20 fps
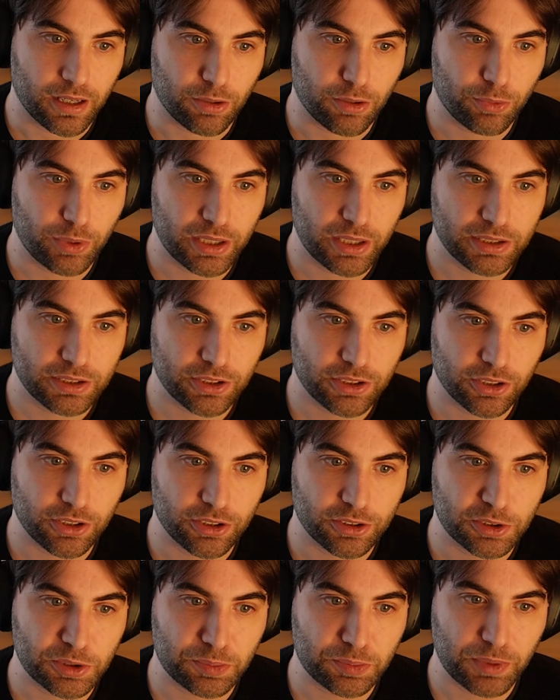What is
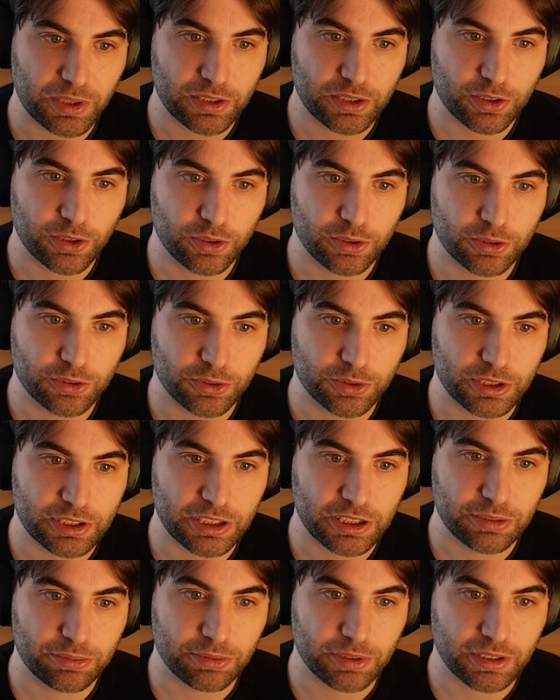God's main goal to
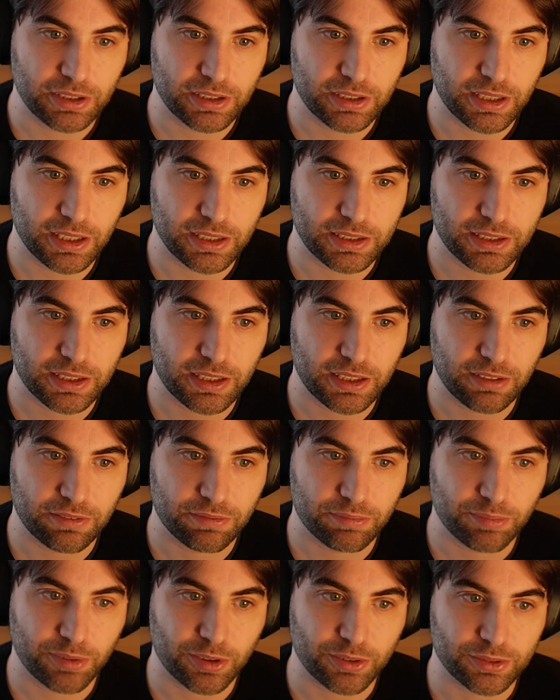achieve in next dev
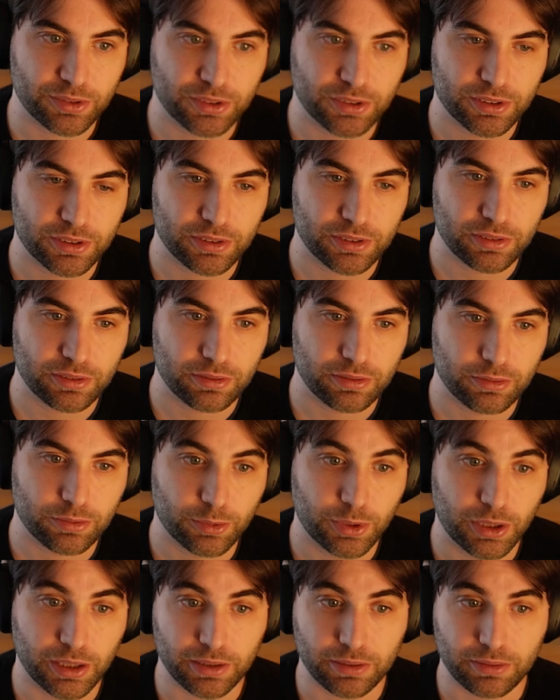post?
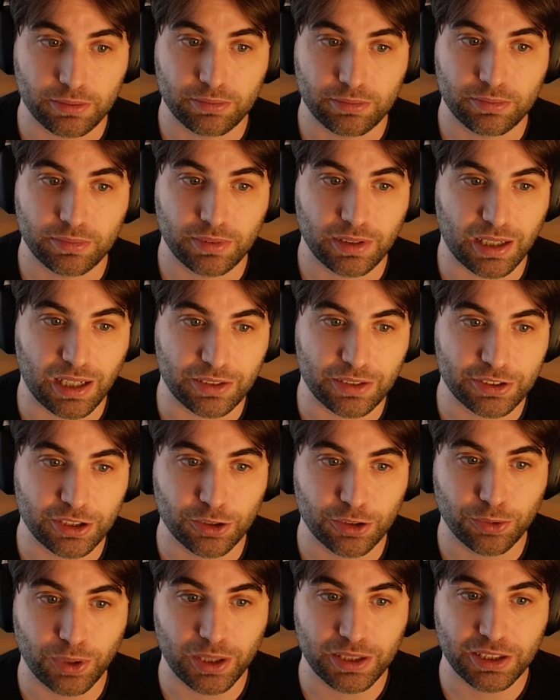Well, as
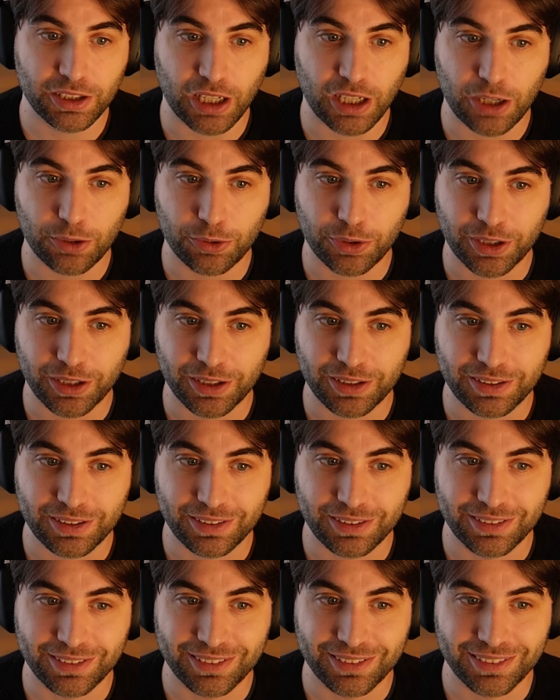always, our
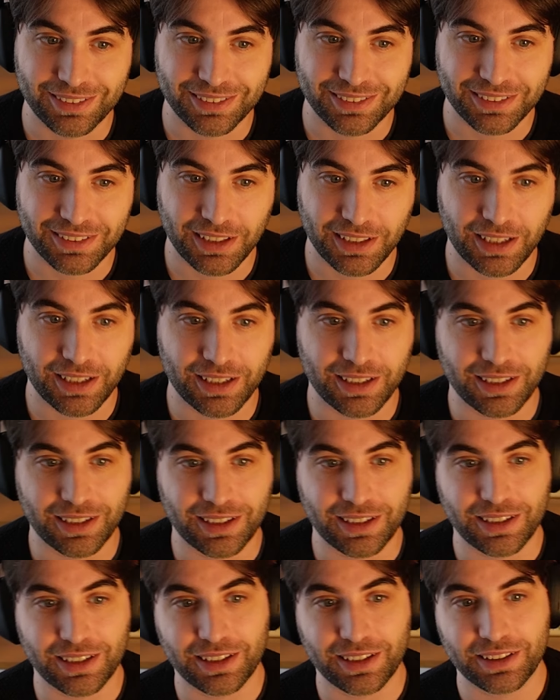
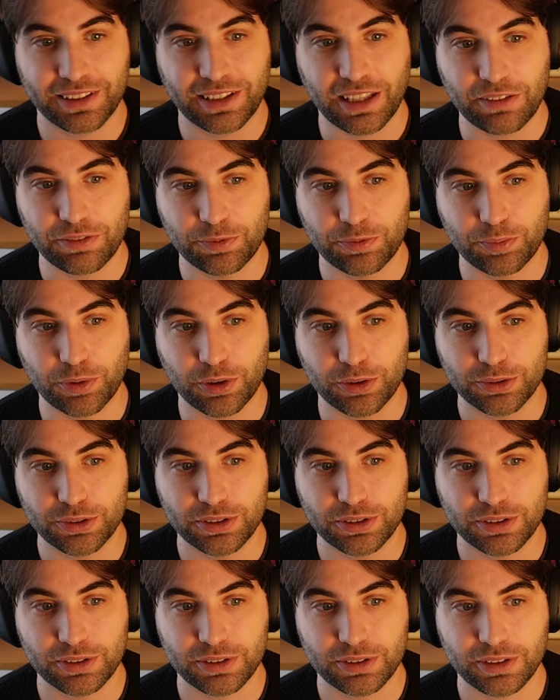dev
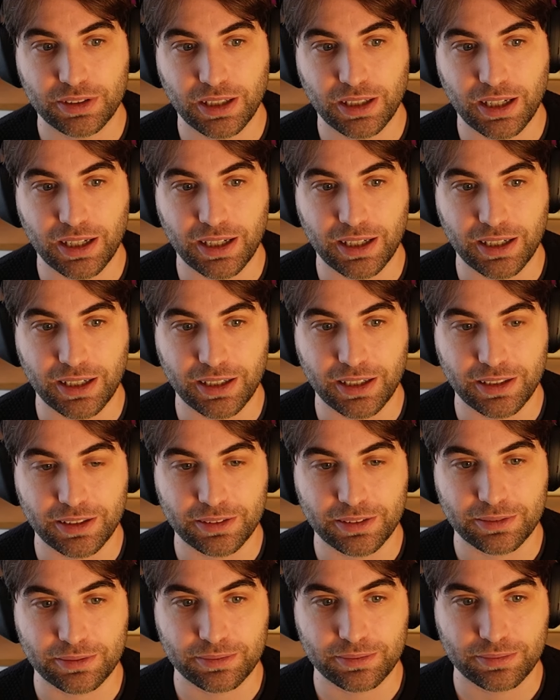posts are
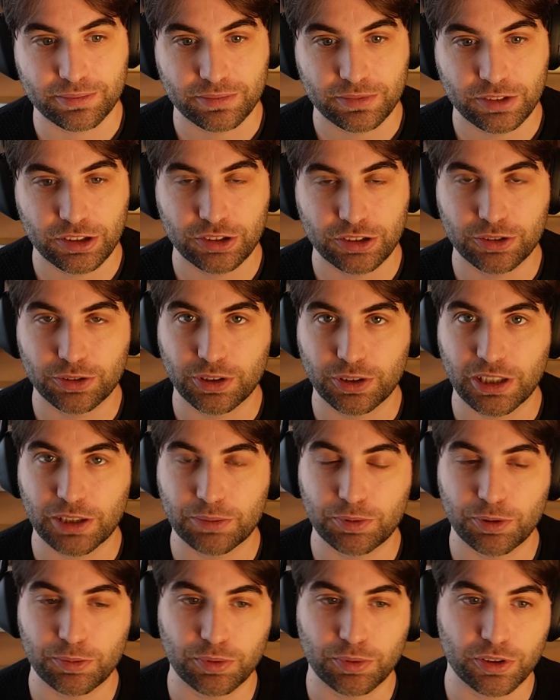just to let
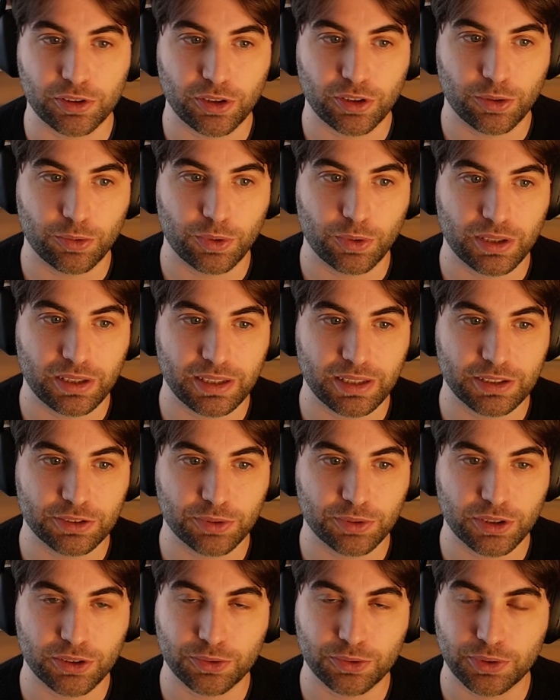people know what things we're
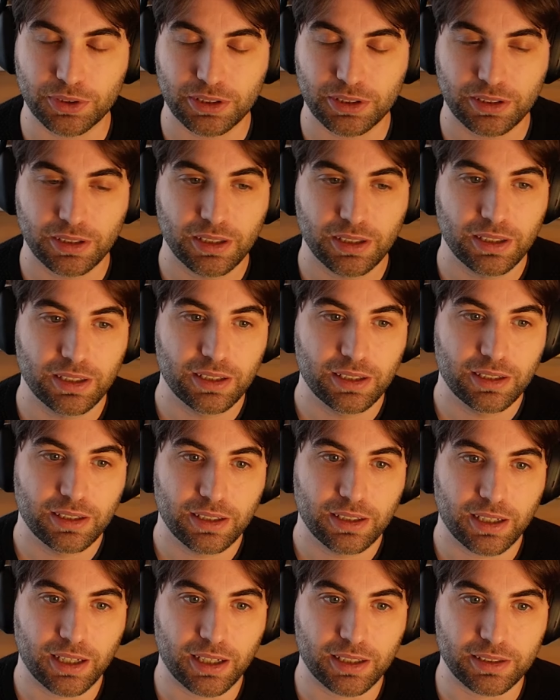doing.
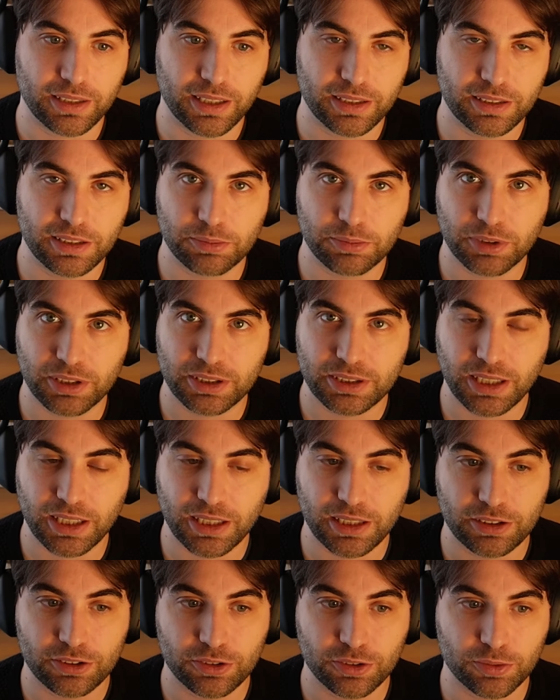and get them
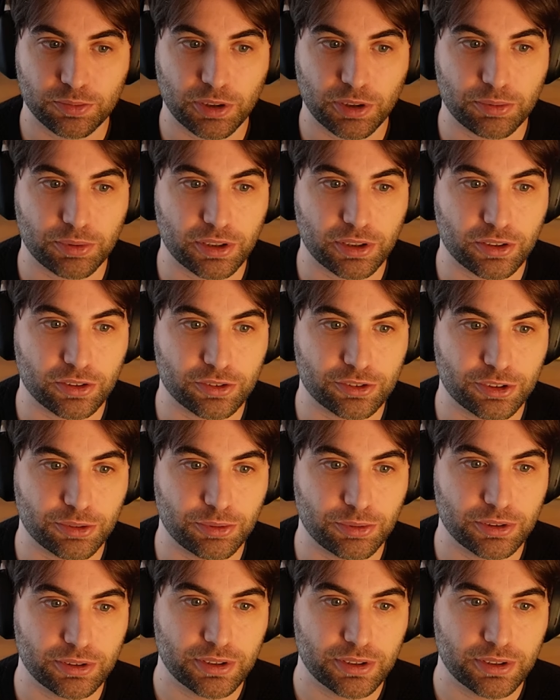excited to maybe contribute.